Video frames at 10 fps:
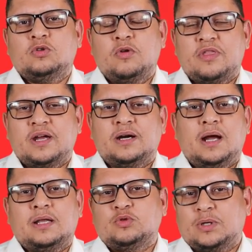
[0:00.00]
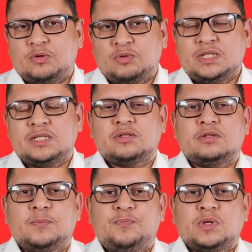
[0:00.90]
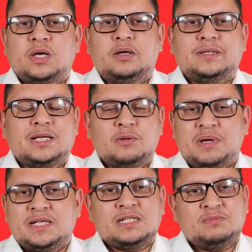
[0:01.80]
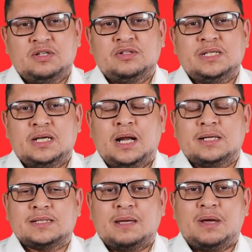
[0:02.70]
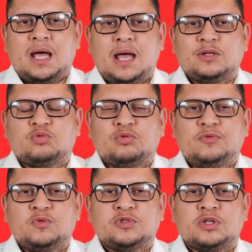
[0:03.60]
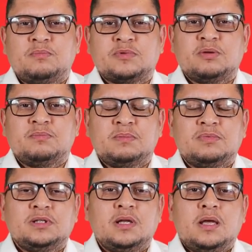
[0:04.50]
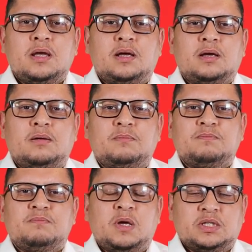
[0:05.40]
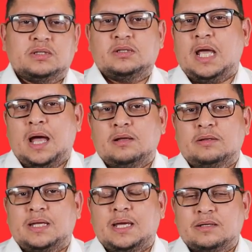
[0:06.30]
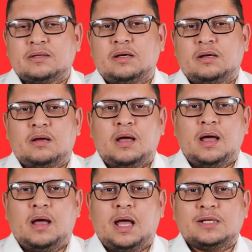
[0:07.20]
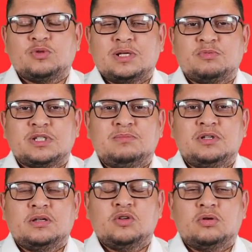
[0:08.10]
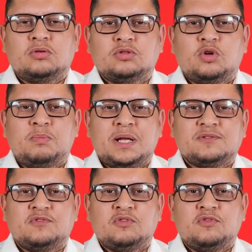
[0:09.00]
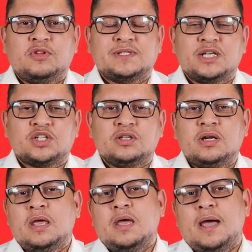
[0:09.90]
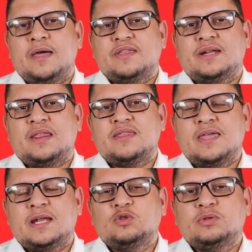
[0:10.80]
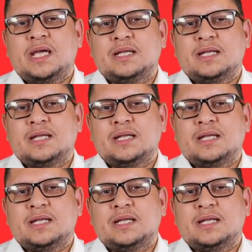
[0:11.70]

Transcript: go there and you can register. take your places because yeah, last time I had to refuse some some people. Um, but yeah, take as soon as possible your your place for for the session, and then at the end you'll